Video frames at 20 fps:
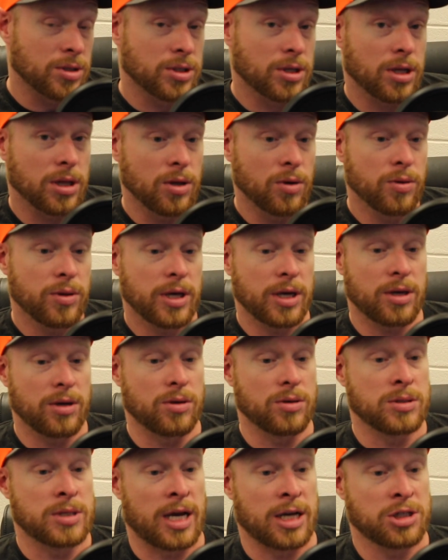as clothing
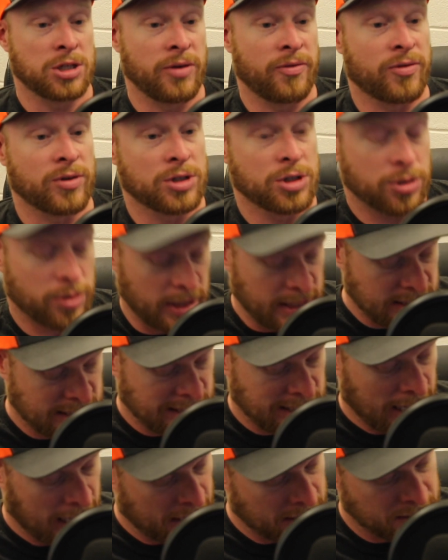goes, actually, for tree
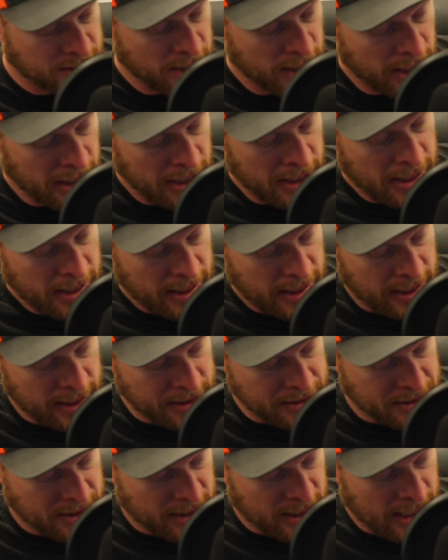stands,
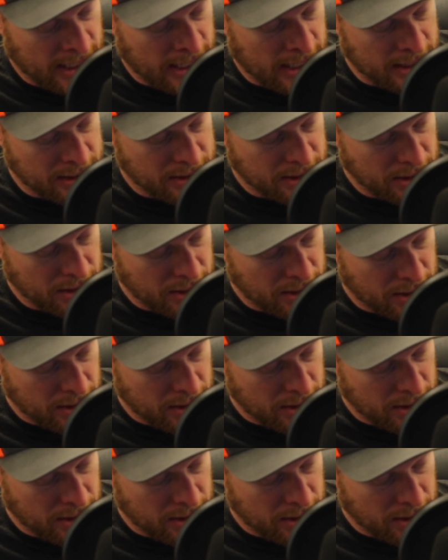is that